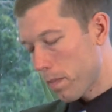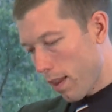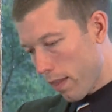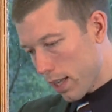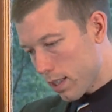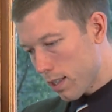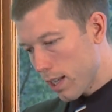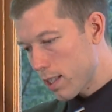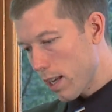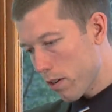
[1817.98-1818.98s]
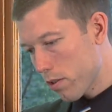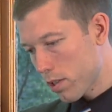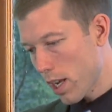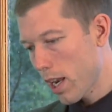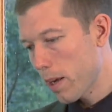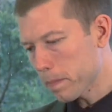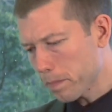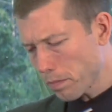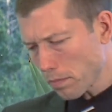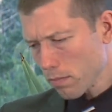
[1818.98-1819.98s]
that's the understanding.
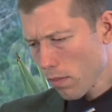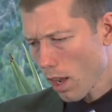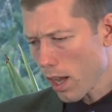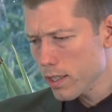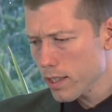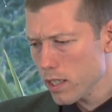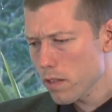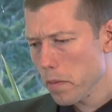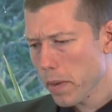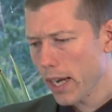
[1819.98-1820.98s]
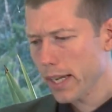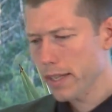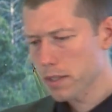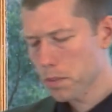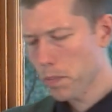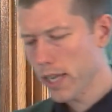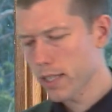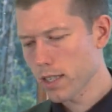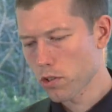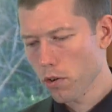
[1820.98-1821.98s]
A sense of the body in
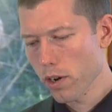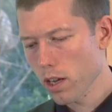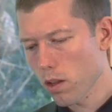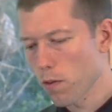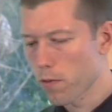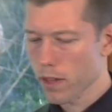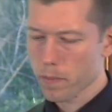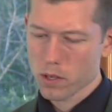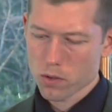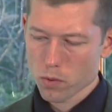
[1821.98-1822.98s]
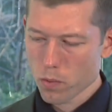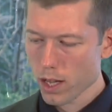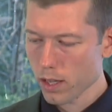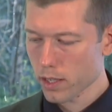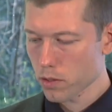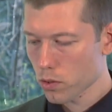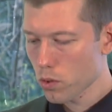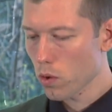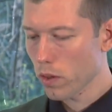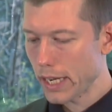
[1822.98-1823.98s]
space is critical for them to do well in
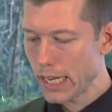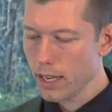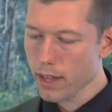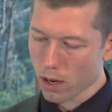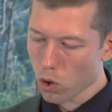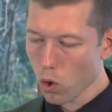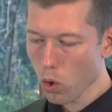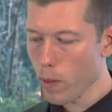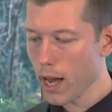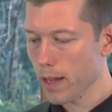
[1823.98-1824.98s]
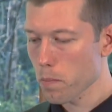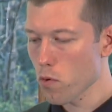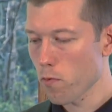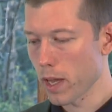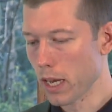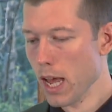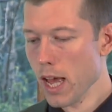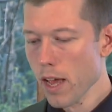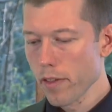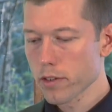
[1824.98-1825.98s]
school. They need that whole body movement.
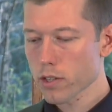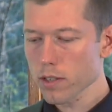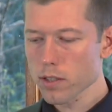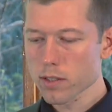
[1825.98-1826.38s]
There's also